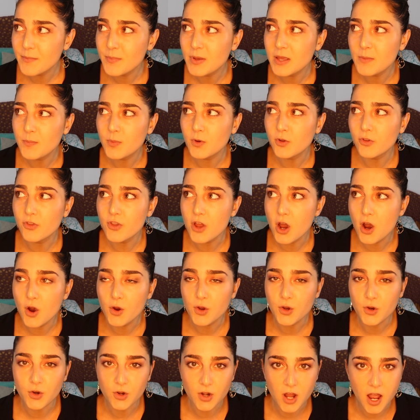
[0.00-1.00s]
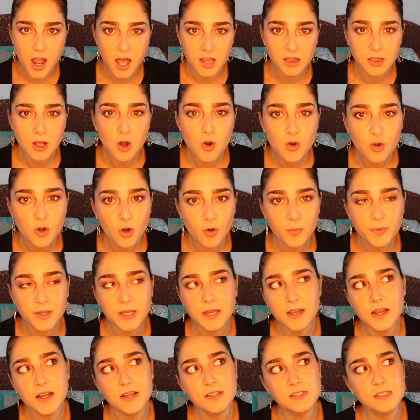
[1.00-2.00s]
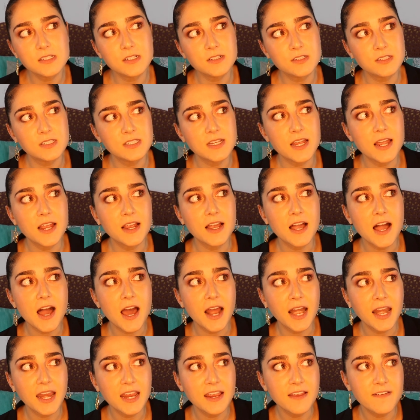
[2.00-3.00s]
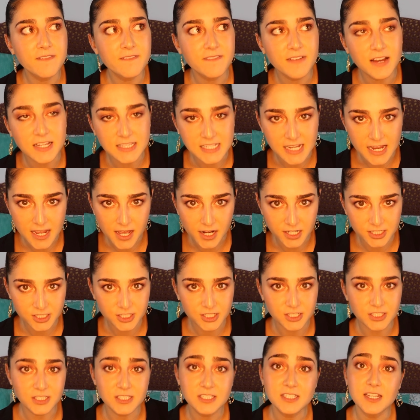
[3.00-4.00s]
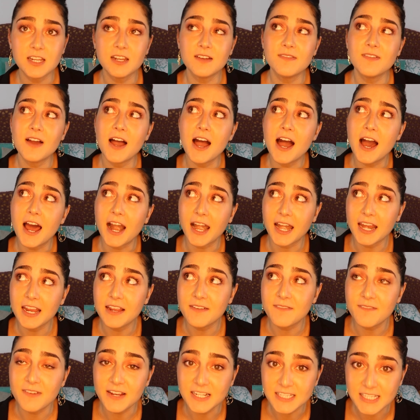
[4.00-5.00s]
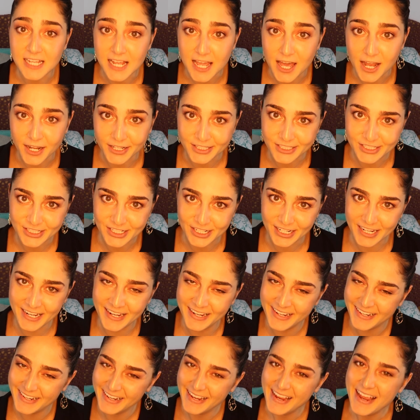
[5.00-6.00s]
people know you're not local because you're saying arrivederci instead of arrivederci.